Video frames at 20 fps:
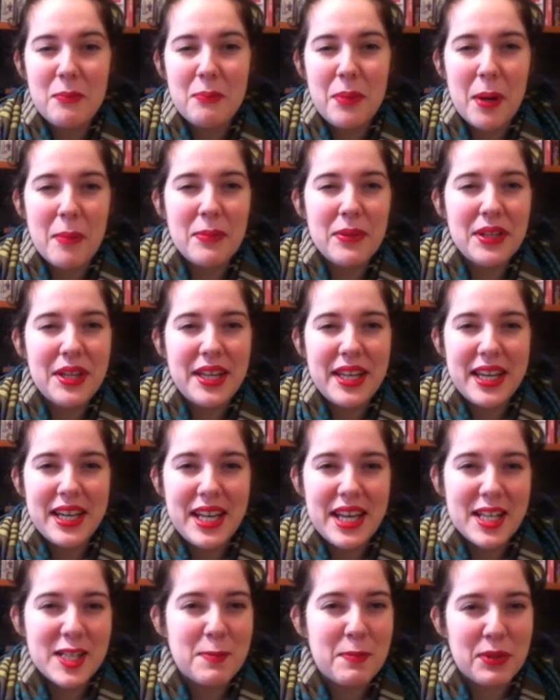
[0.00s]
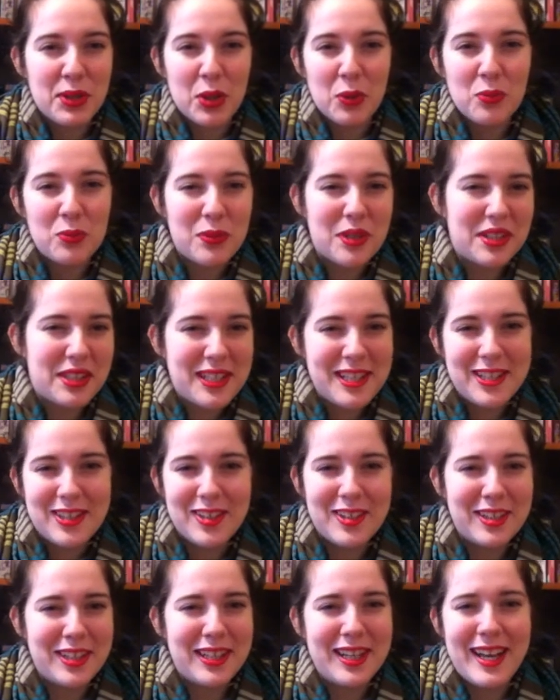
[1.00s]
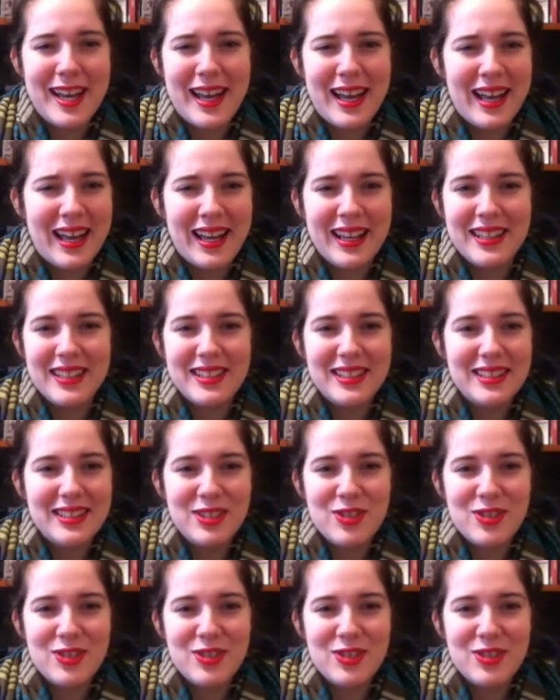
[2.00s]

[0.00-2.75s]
bumbling idiots, but they're really good at